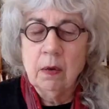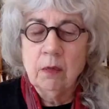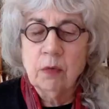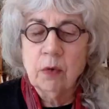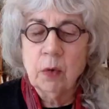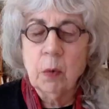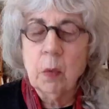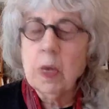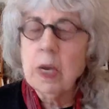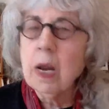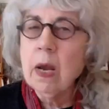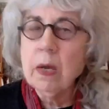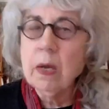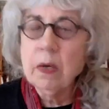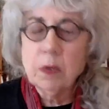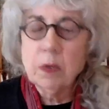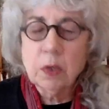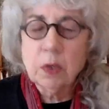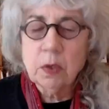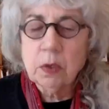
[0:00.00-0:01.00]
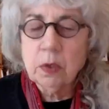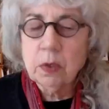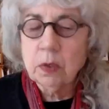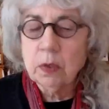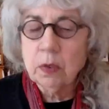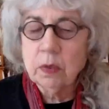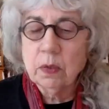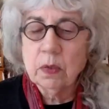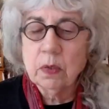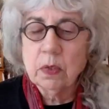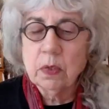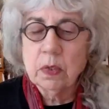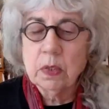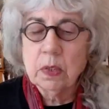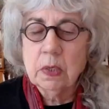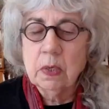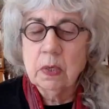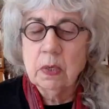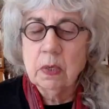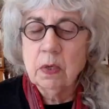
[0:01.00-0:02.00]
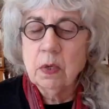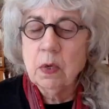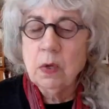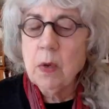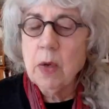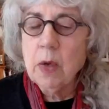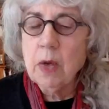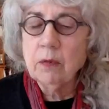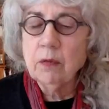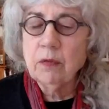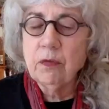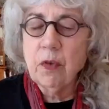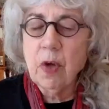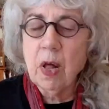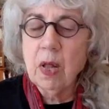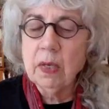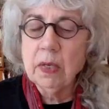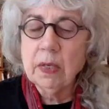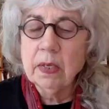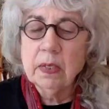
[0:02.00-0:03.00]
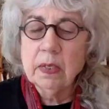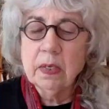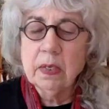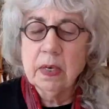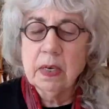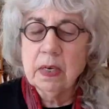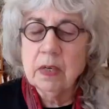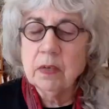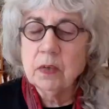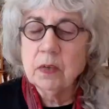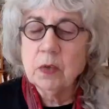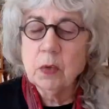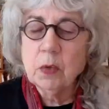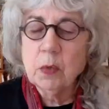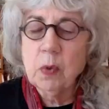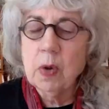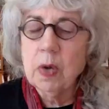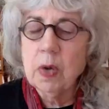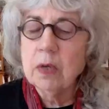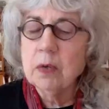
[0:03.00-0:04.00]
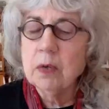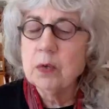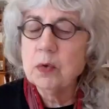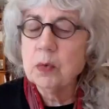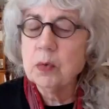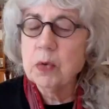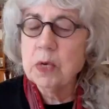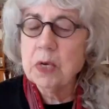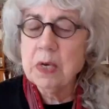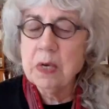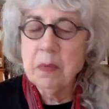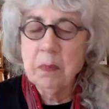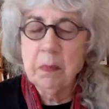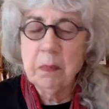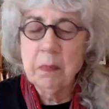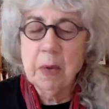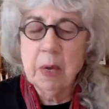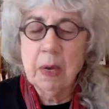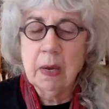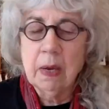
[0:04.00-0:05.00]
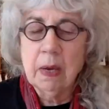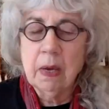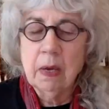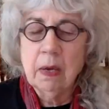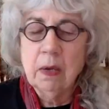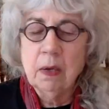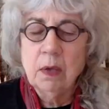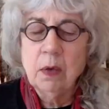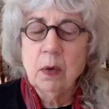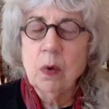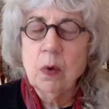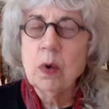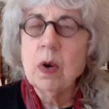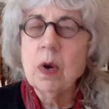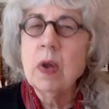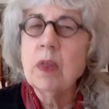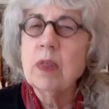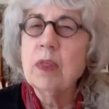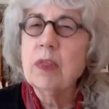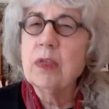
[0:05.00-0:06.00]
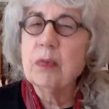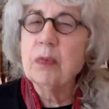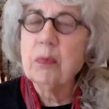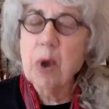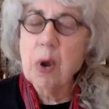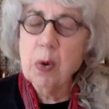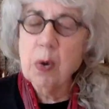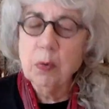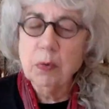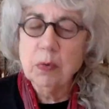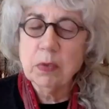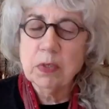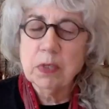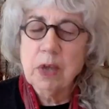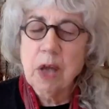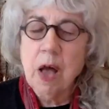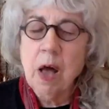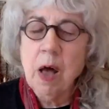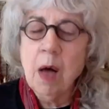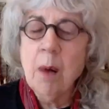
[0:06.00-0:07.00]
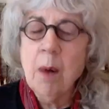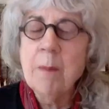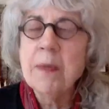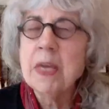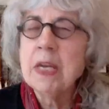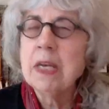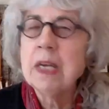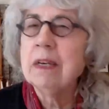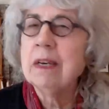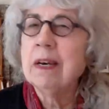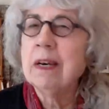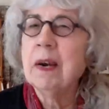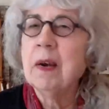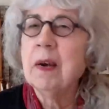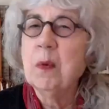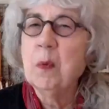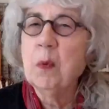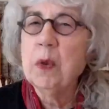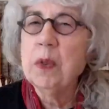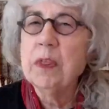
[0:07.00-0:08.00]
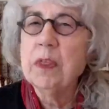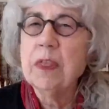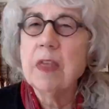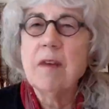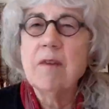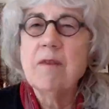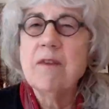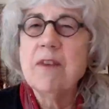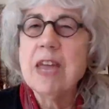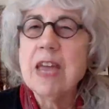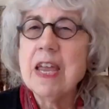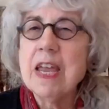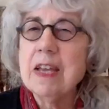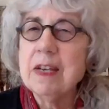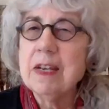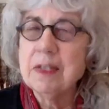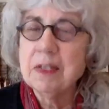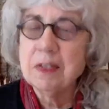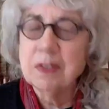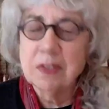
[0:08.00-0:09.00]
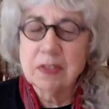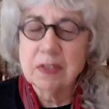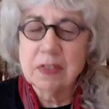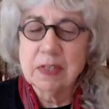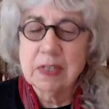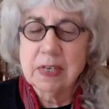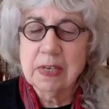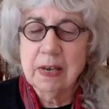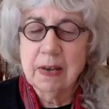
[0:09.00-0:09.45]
for when I turned, you had fallen into a dream, your throat humming with veins.